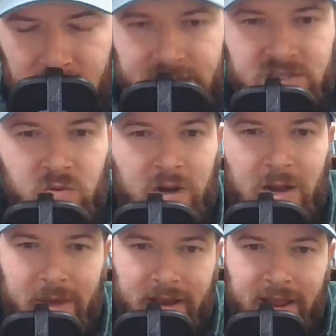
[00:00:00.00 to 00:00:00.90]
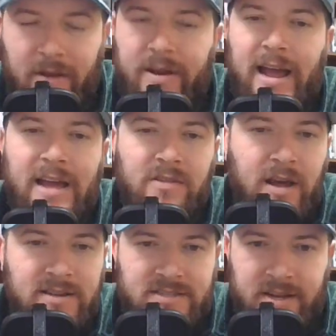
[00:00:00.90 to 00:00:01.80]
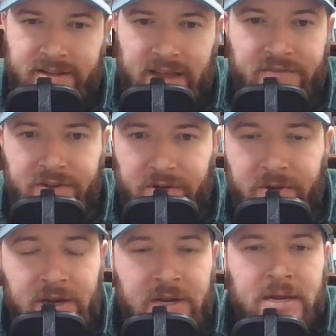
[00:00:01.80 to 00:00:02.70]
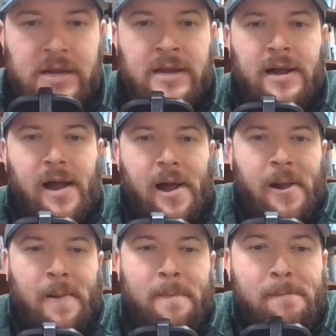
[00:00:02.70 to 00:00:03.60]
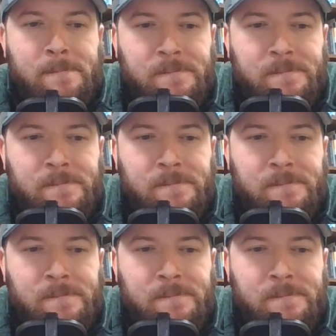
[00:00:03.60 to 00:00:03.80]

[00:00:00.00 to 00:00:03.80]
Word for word: as to where I'm at now. Now, I have a lot of studying I have to do.